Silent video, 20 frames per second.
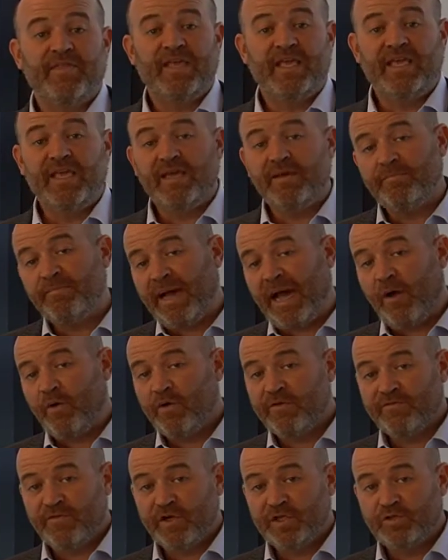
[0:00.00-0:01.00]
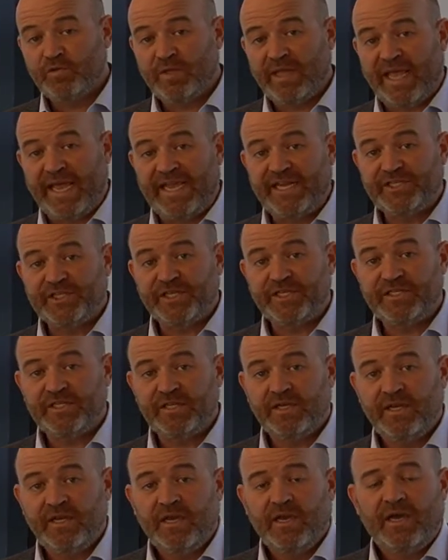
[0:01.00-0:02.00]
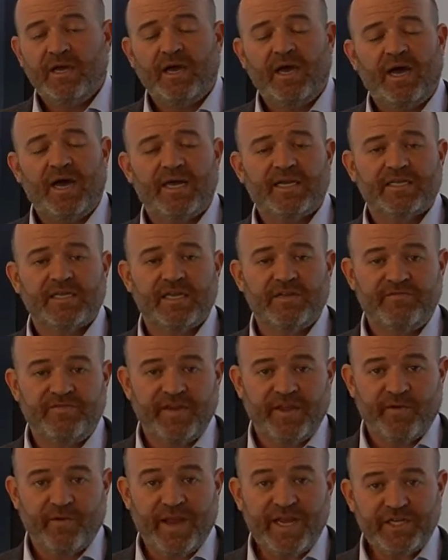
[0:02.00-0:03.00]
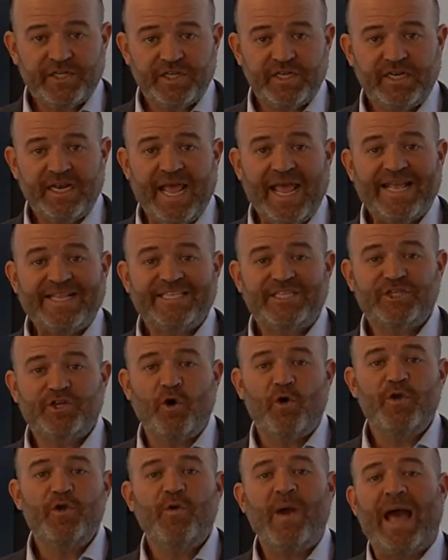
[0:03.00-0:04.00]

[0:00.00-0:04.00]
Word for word: the Power Virtual Agent uh, configuration and show you